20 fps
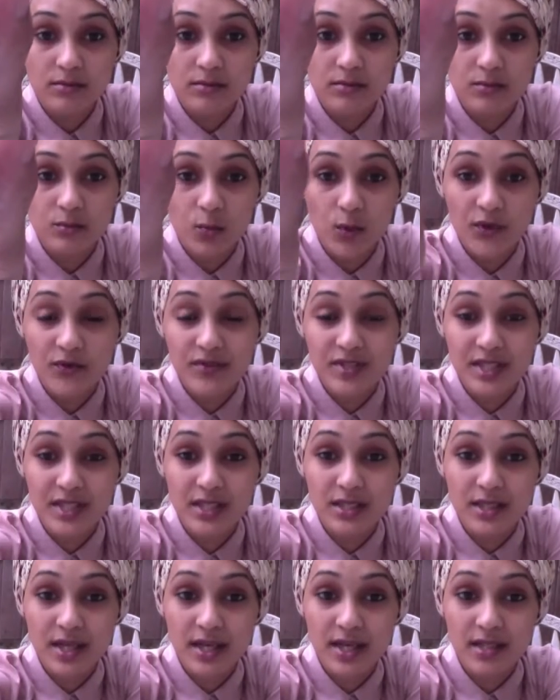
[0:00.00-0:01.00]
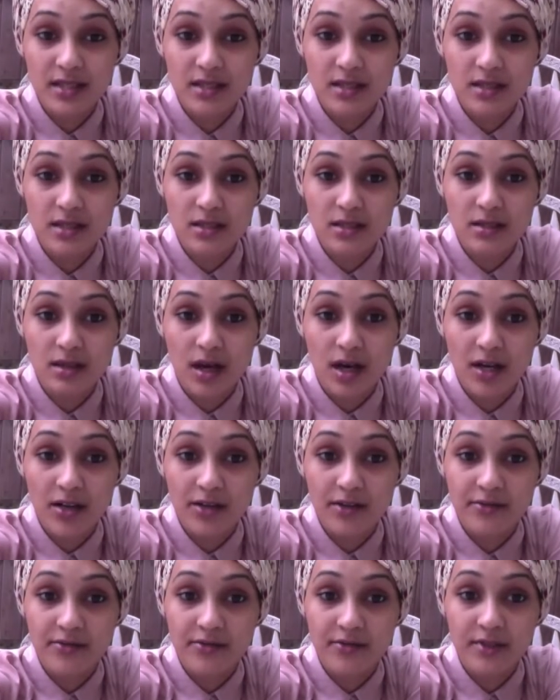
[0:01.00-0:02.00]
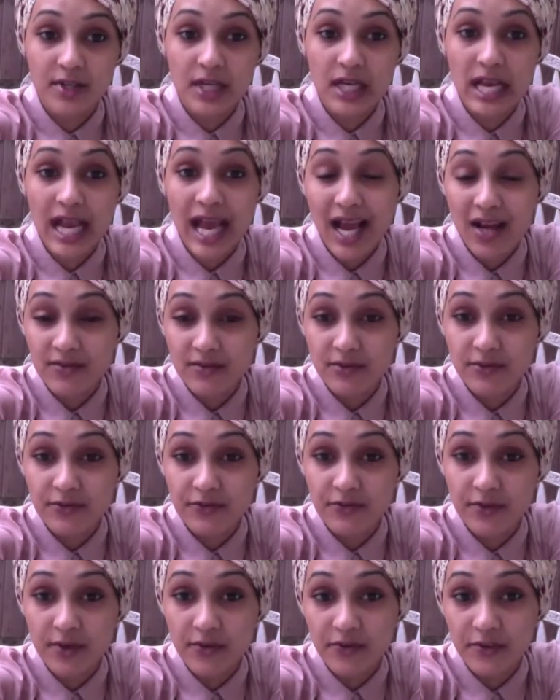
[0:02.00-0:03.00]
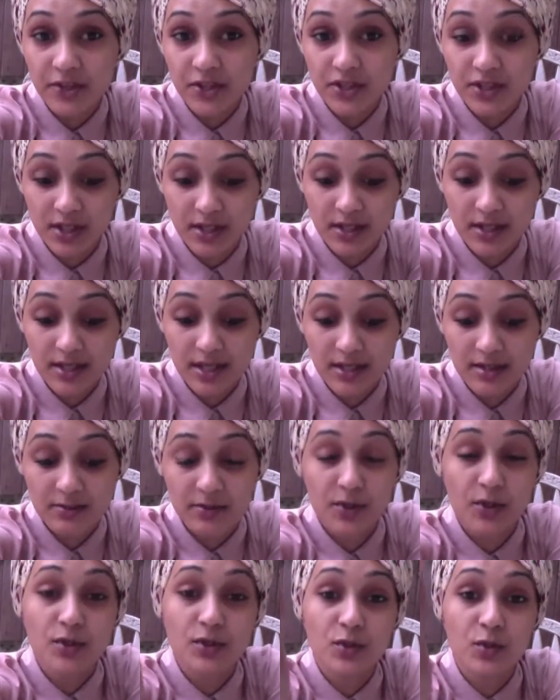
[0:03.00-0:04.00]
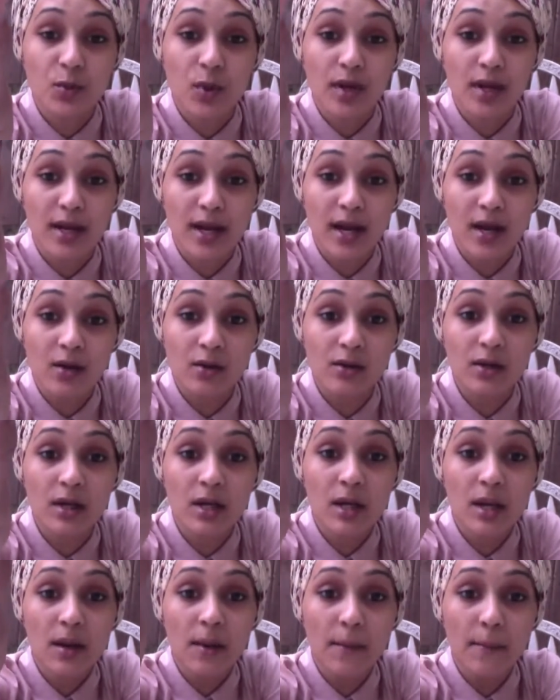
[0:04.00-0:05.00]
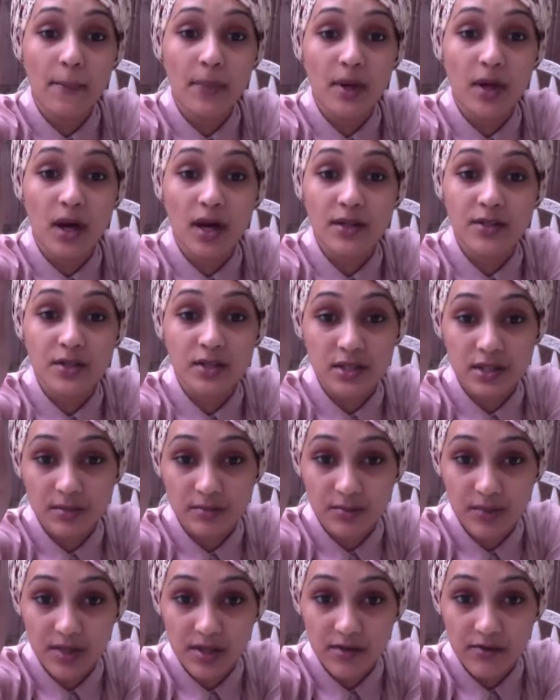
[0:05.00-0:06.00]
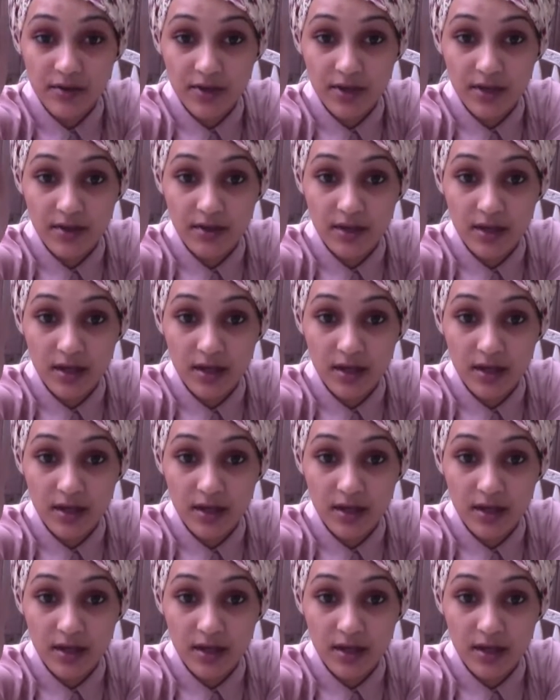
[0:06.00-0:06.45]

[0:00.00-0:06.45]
We've seen tests. I haven't officially done a test. I'm going to do one now, but I just didn't believe it.